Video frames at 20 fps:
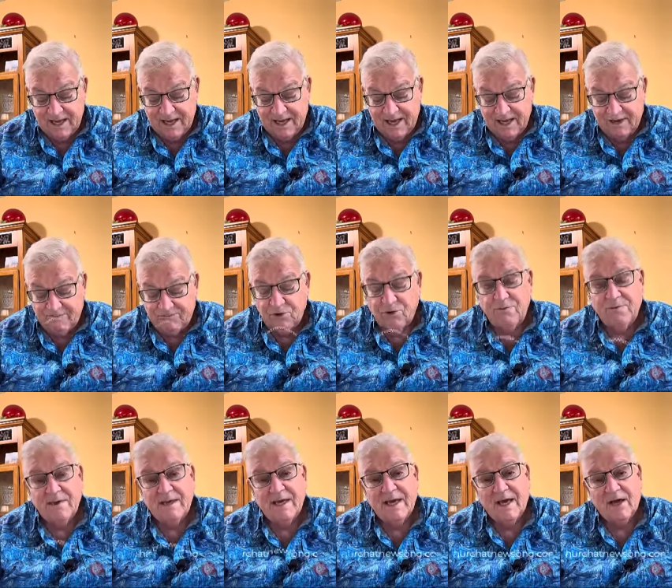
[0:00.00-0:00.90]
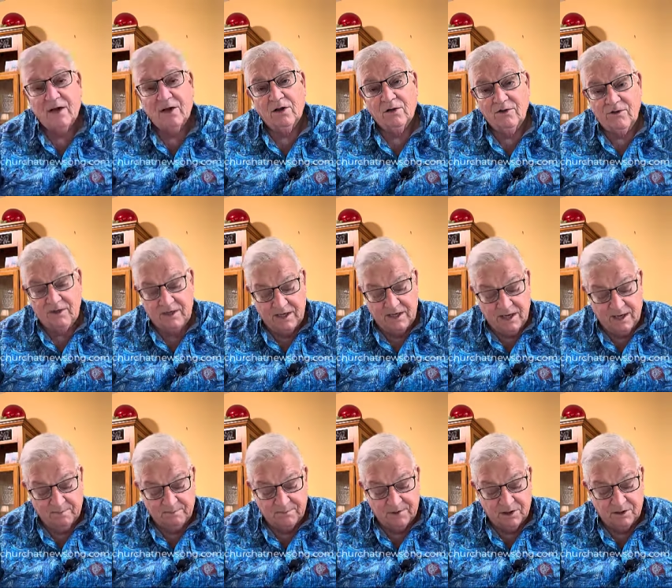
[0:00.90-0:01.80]
Have you beheld the
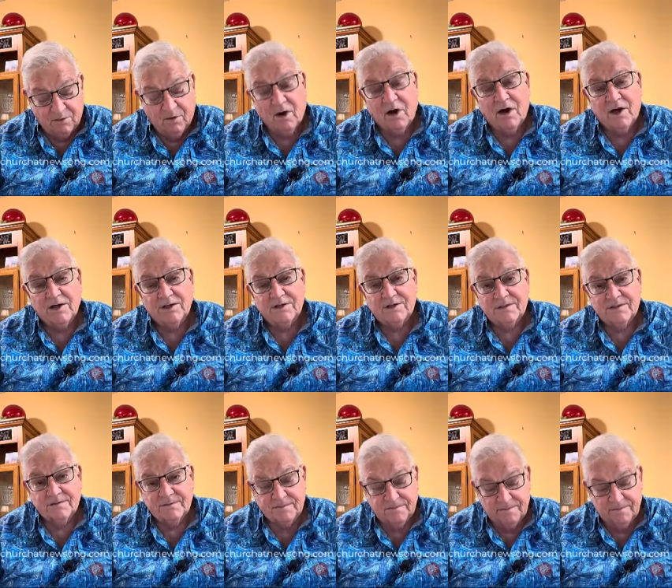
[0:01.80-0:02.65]
empty cross?